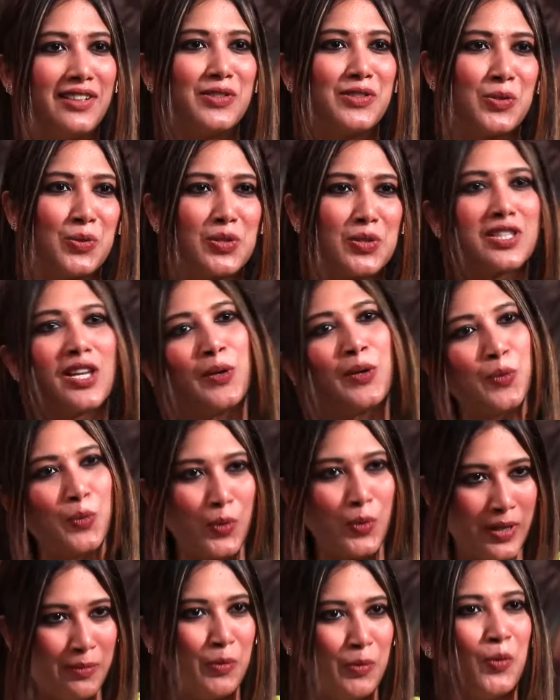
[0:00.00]
chustha nu
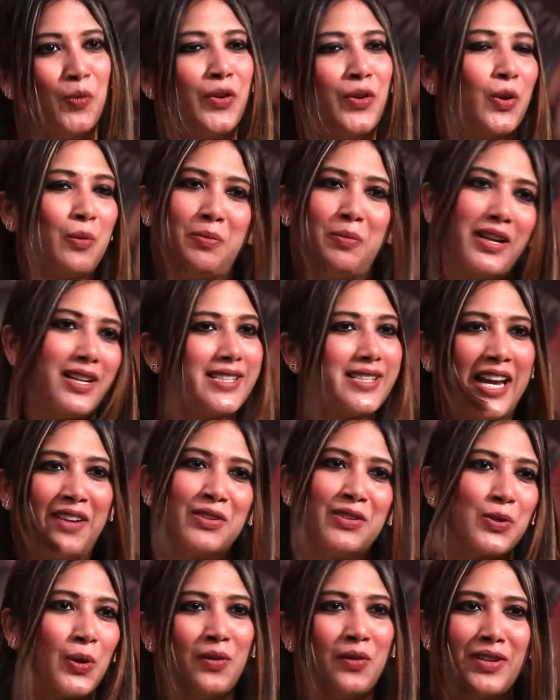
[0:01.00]
ee movie lo, because
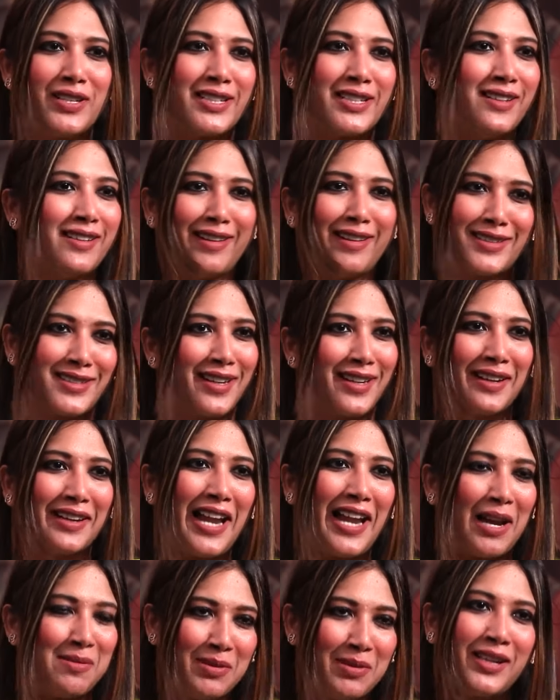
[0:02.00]
I was always interested in
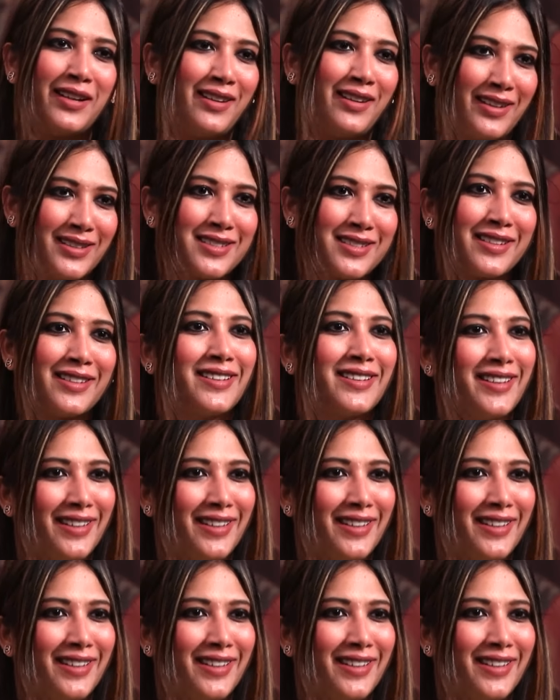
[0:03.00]
glamour industry.